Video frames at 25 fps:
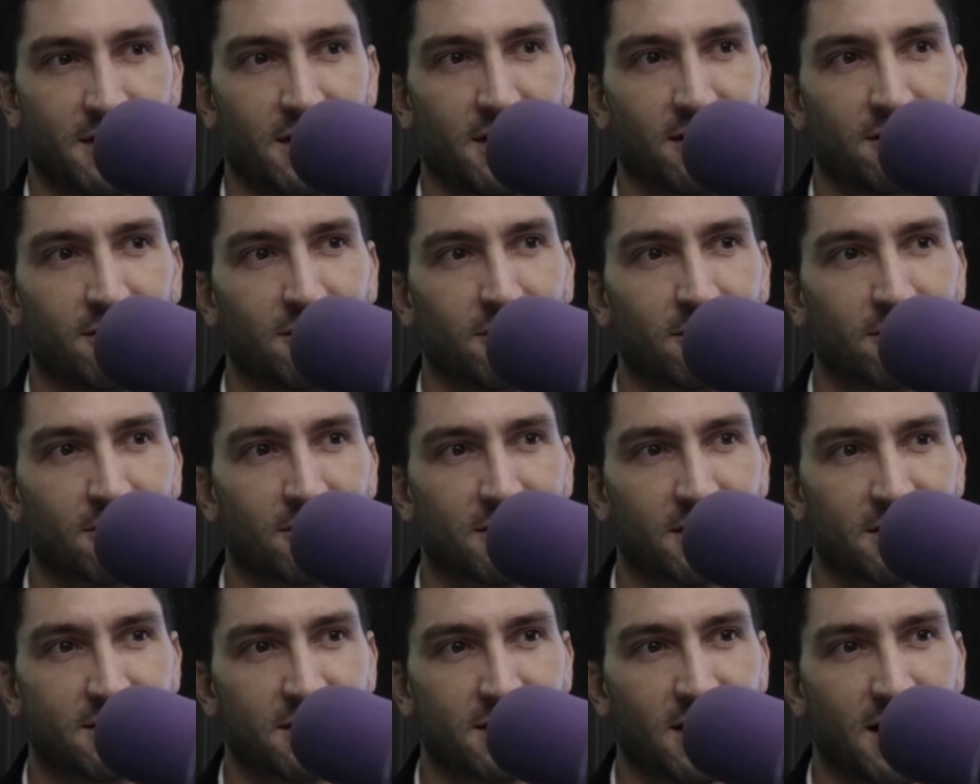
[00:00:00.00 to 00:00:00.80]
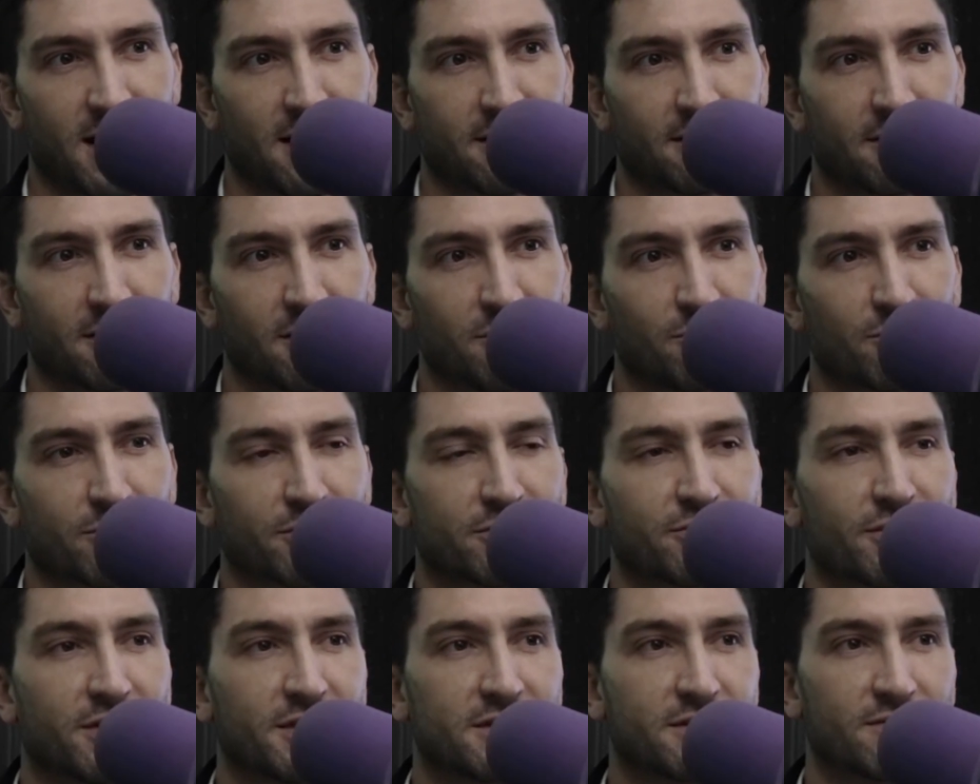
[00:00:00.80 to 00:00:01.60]
that I learned as an athlete were
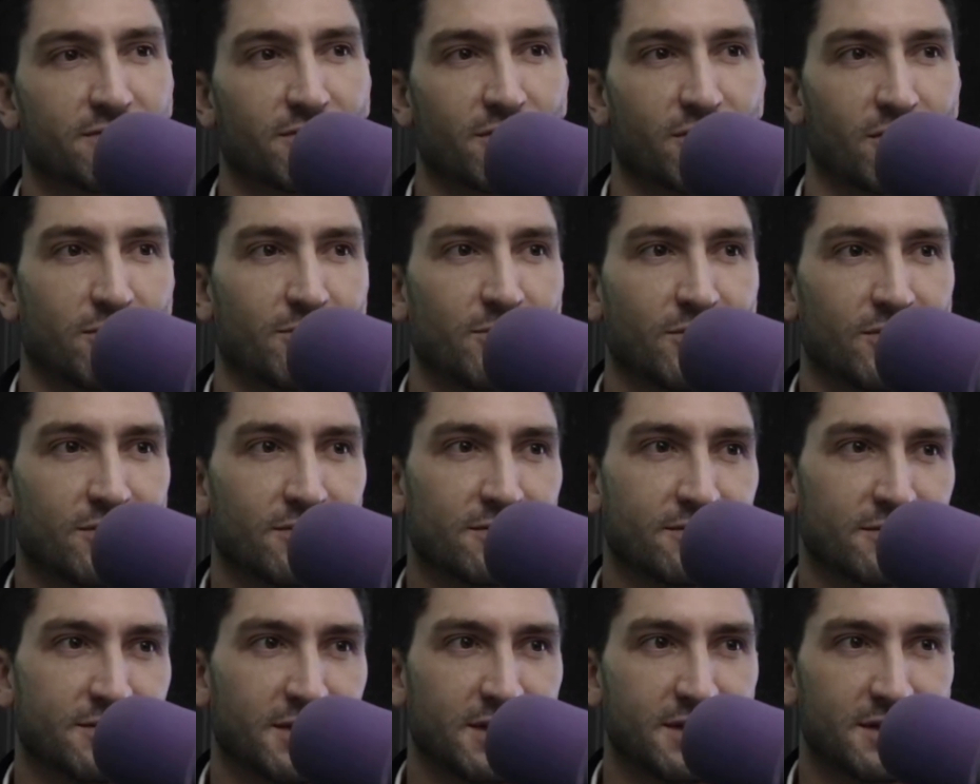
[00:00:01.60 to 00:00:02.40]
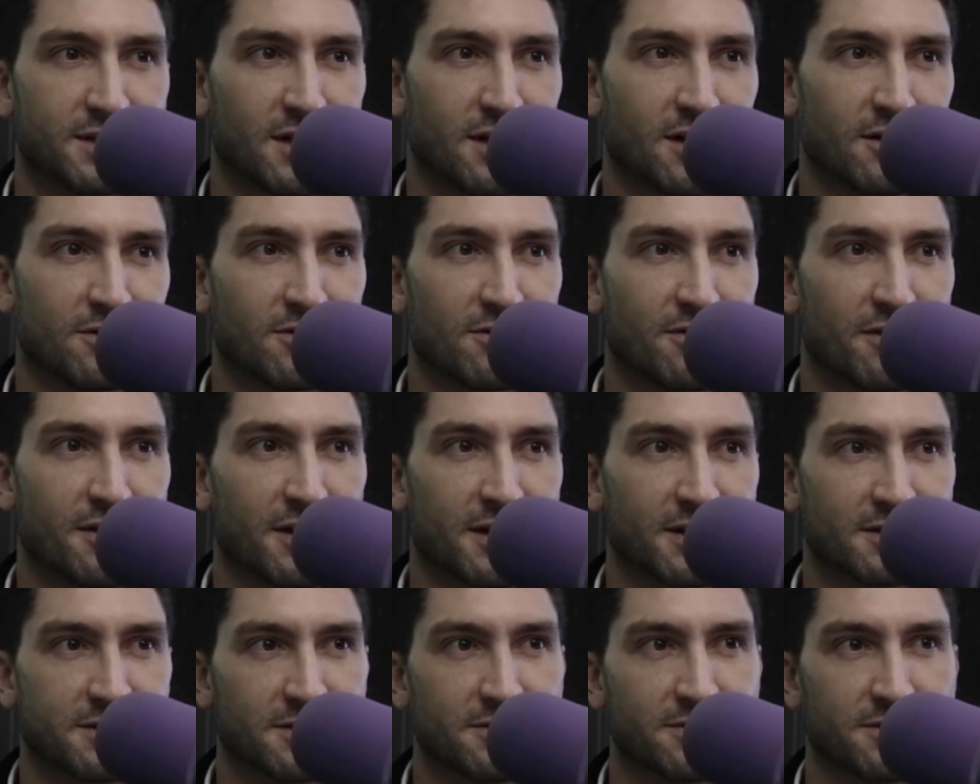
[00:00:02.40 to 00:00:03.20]
transferable into other
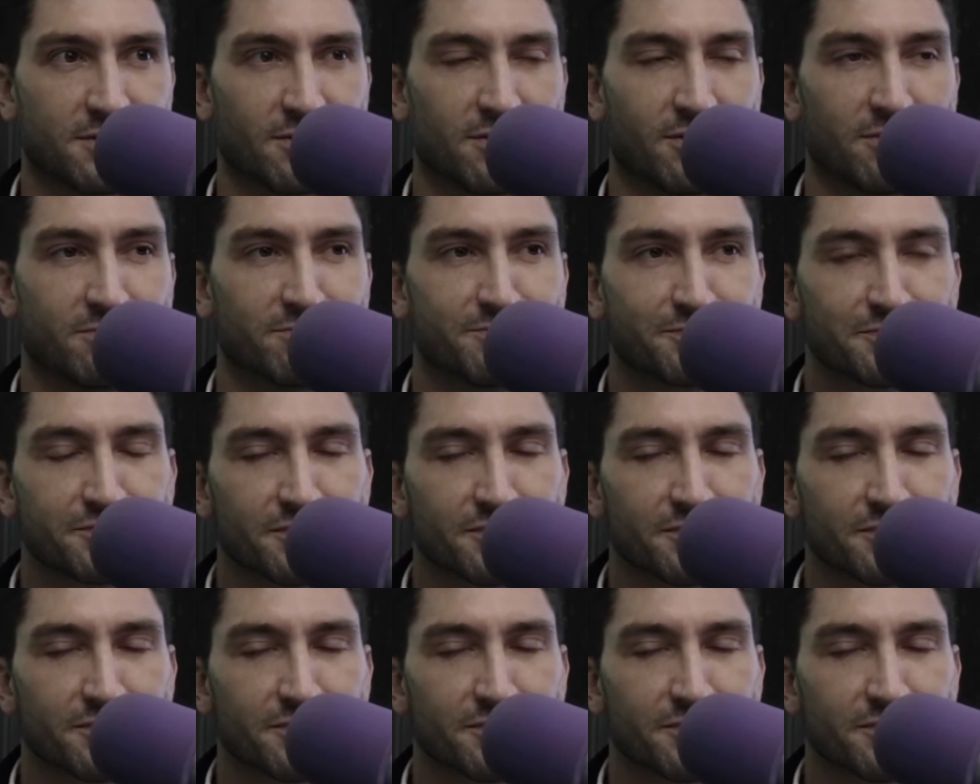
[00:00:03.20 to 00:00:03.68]
things, and so